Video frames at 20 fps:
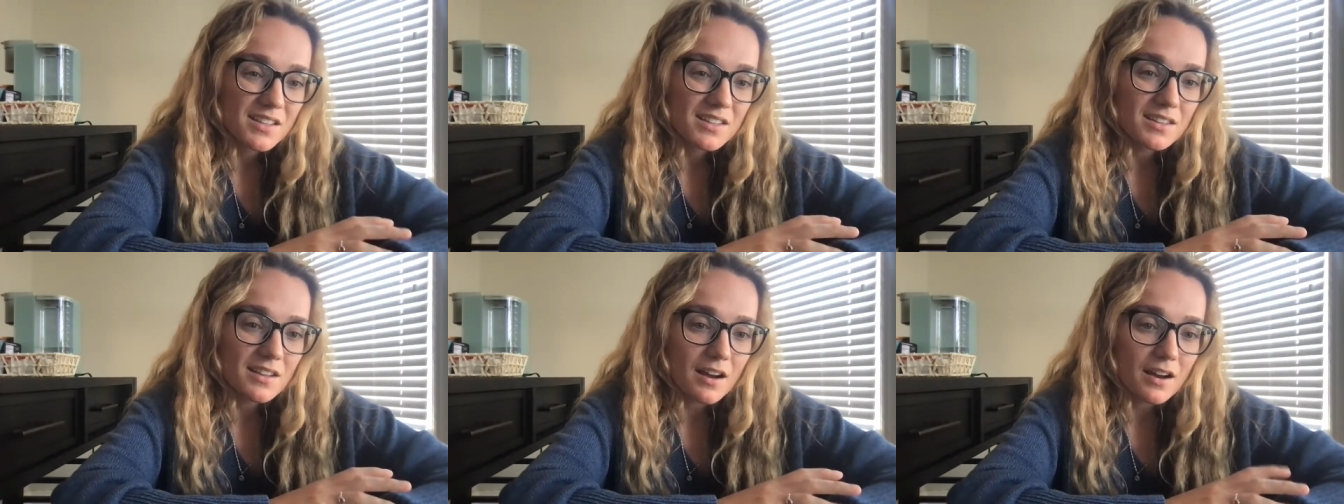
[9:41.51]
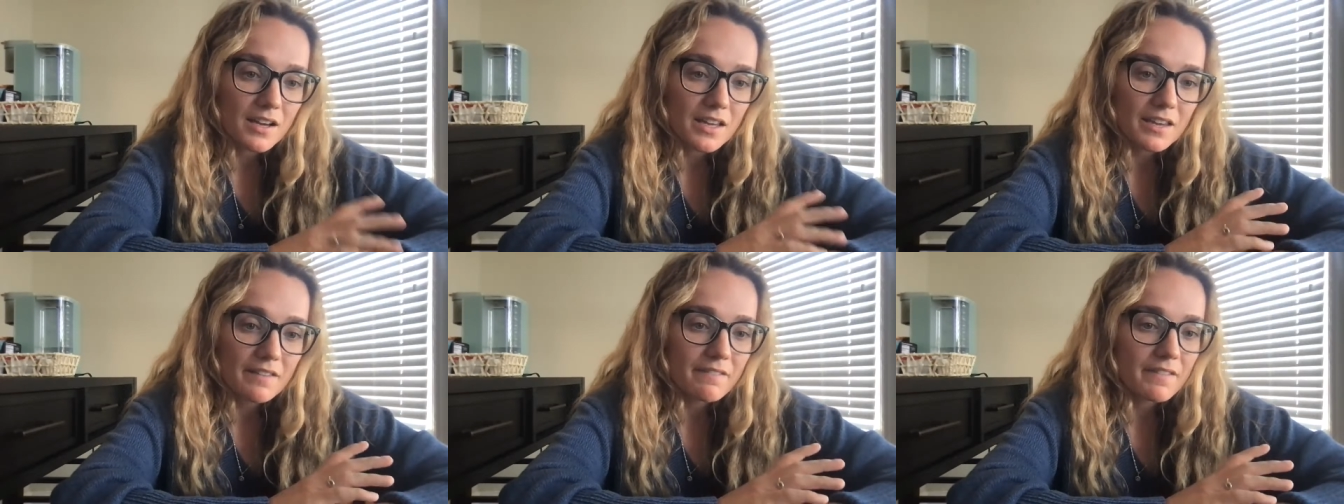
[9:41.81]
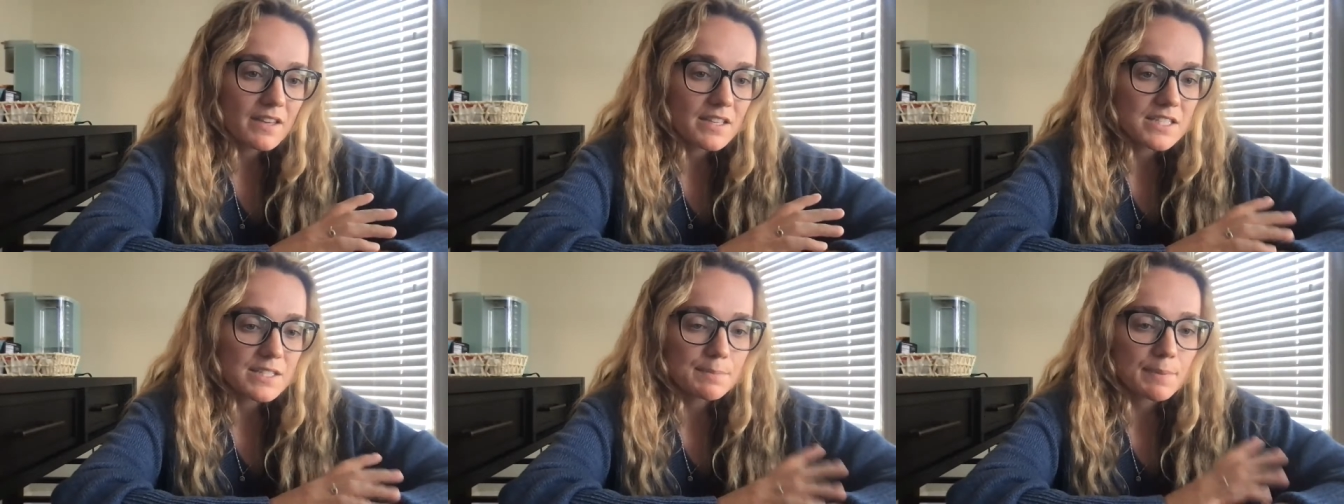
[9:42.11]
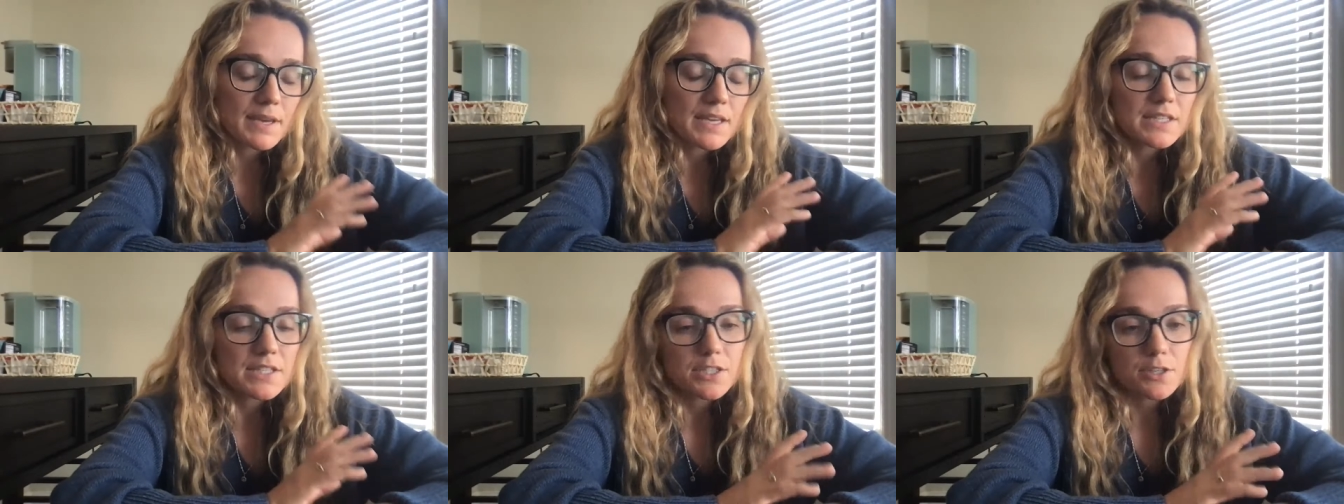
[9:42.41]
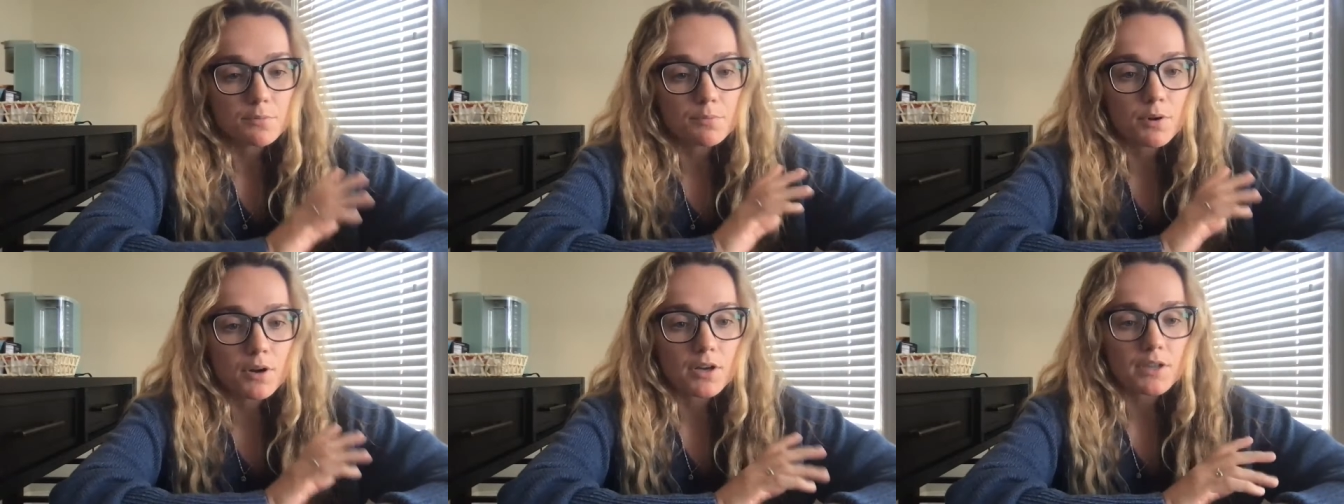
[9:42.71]
not giving space
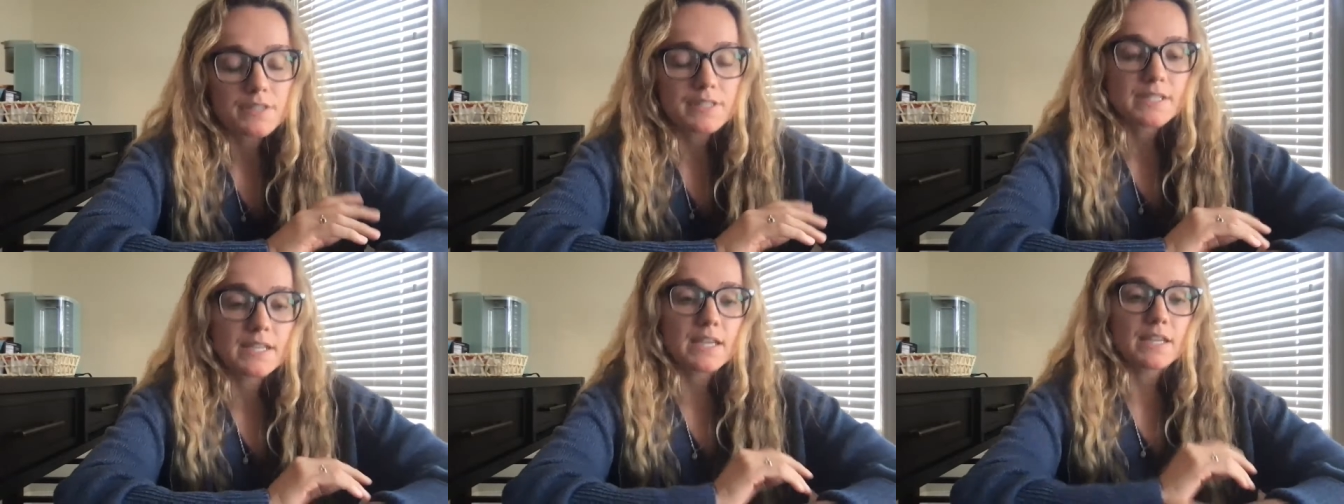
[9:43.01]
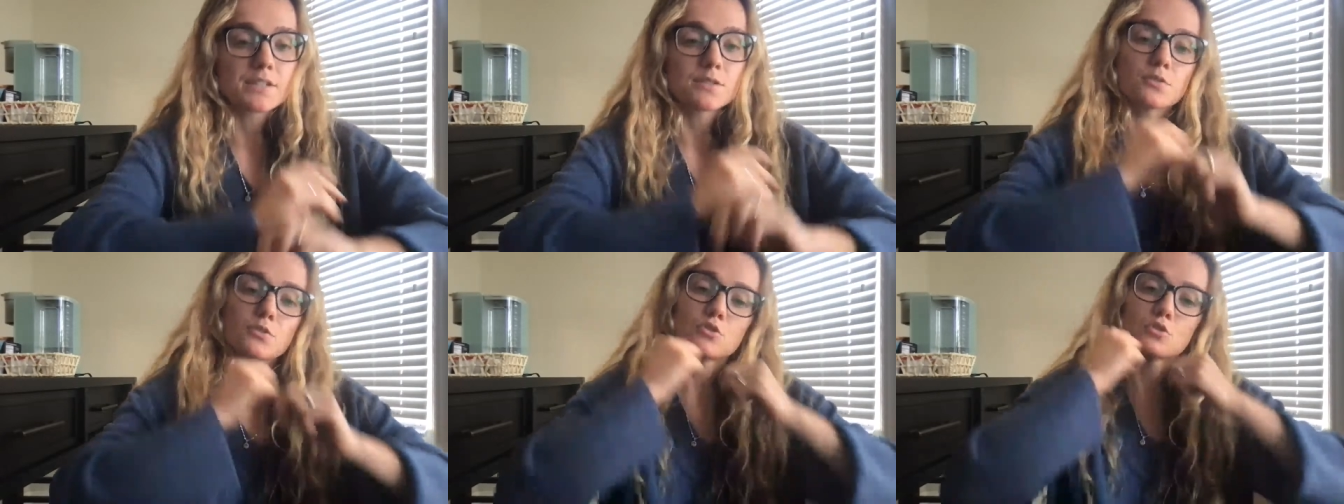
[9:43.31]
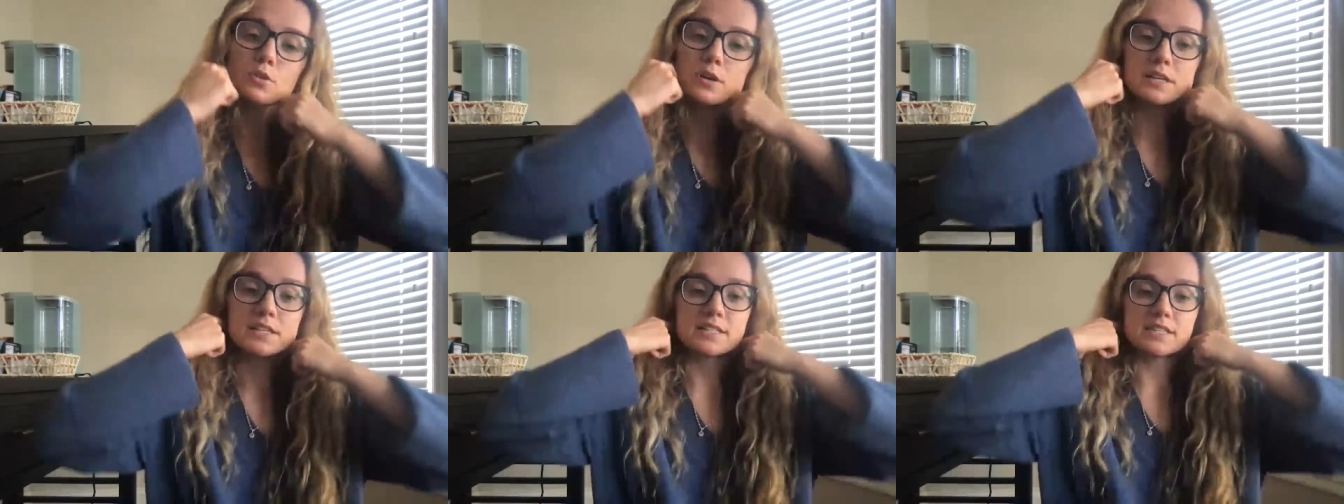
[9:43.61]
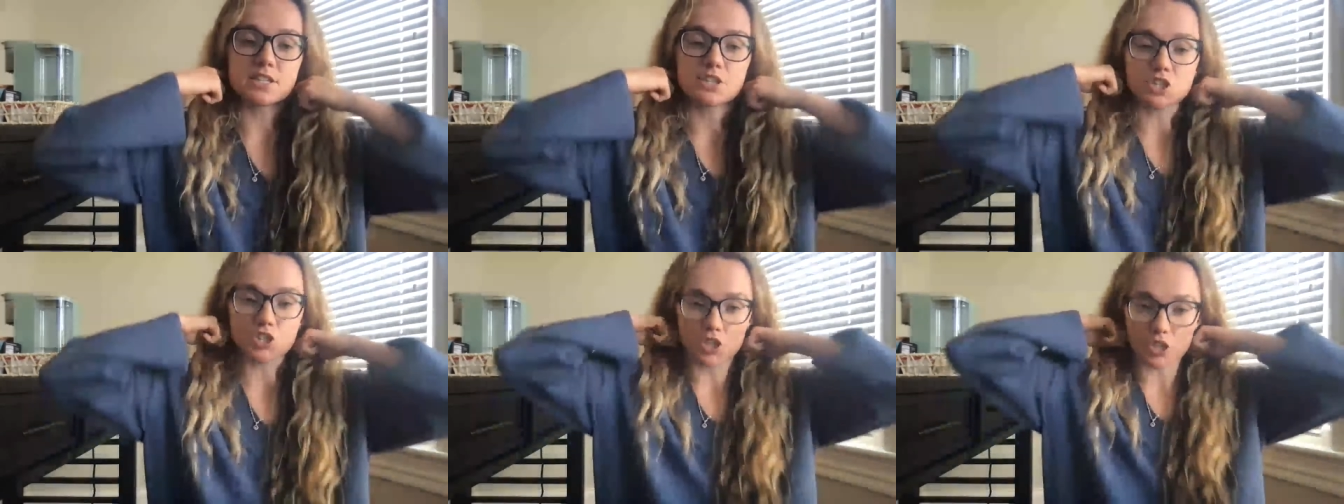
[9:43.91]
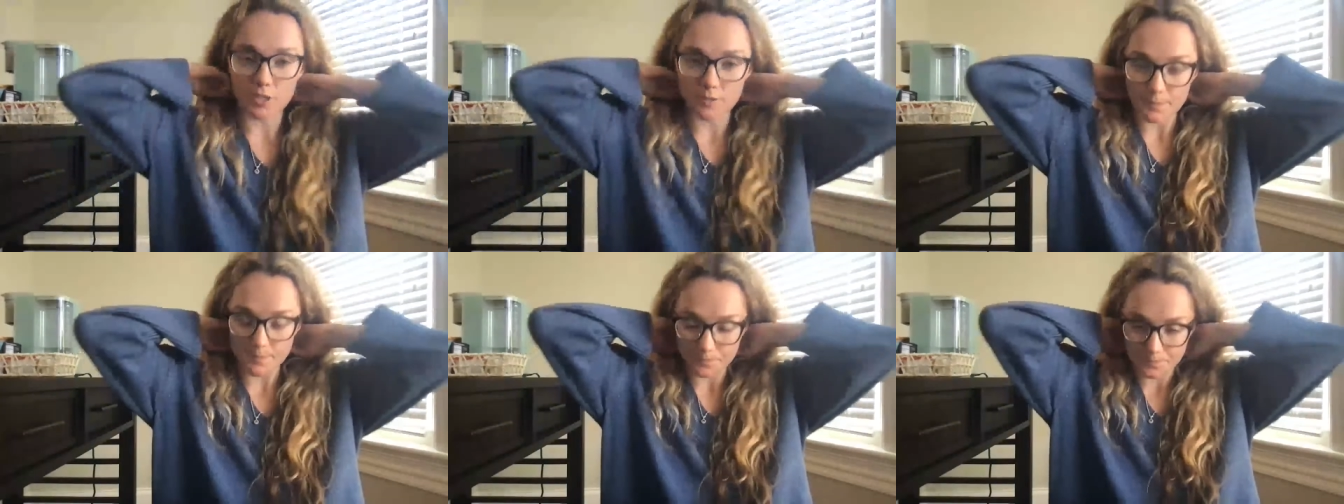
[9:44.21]
to process or
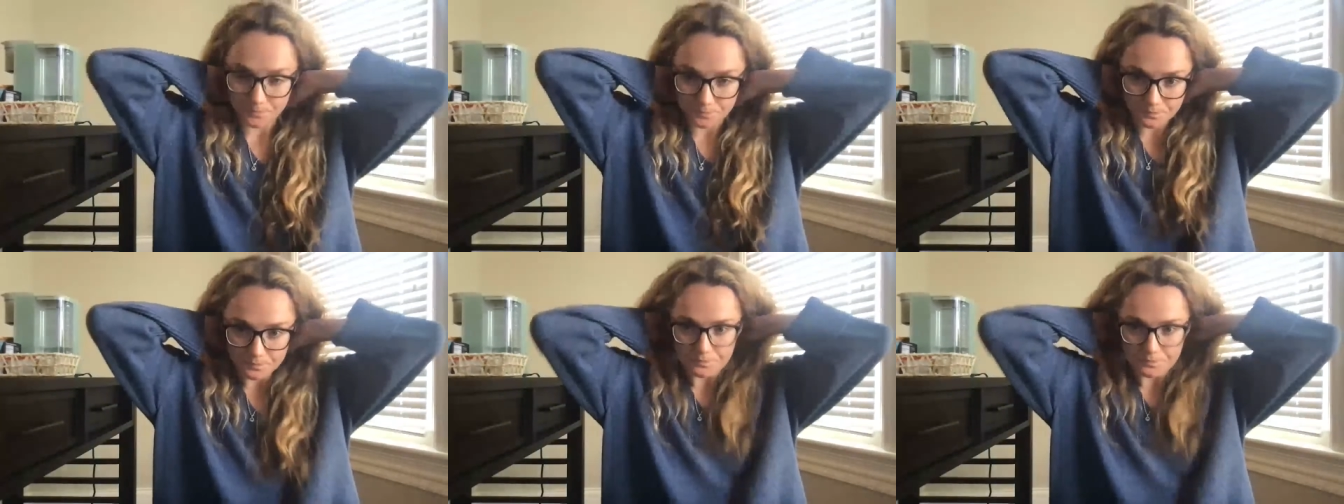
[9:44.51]
transition.